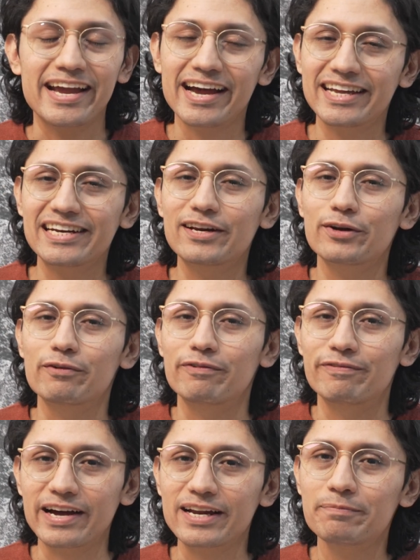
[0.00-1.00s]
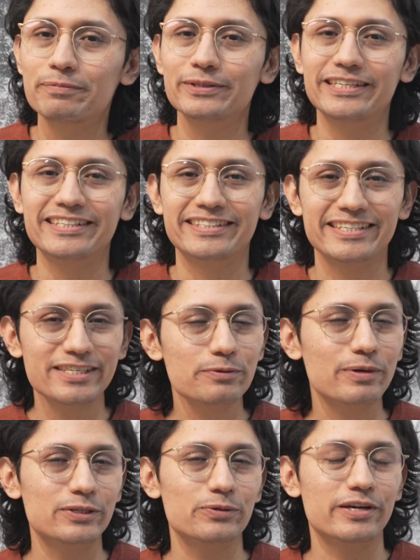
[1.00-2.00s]
I had a lot of fun putting this
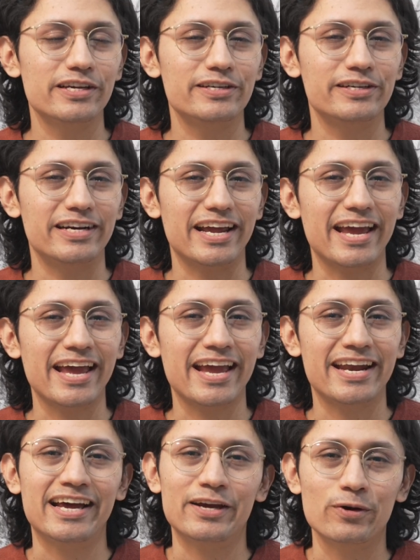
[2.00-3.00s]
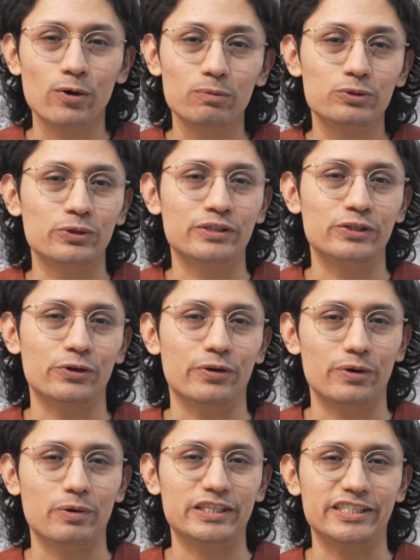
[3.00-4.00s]
one together, and I hope you
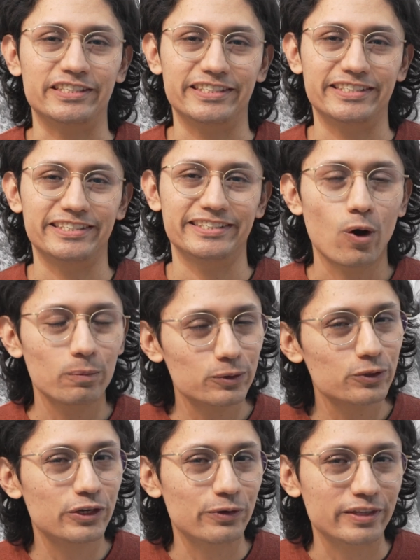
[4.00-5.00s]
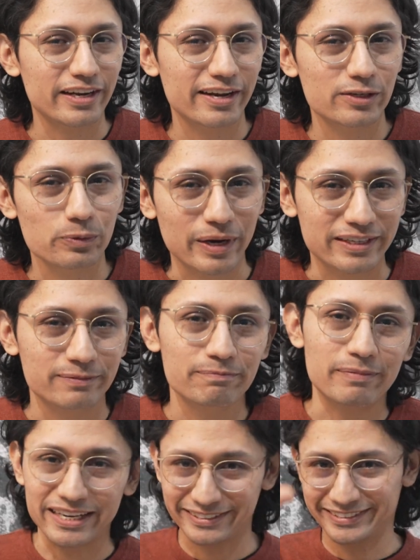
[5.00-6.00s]
enjoyed watching it. Hope to see you in the next one.
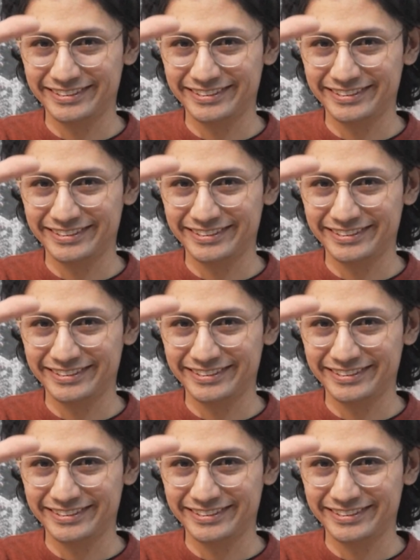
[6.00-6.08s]
Bye.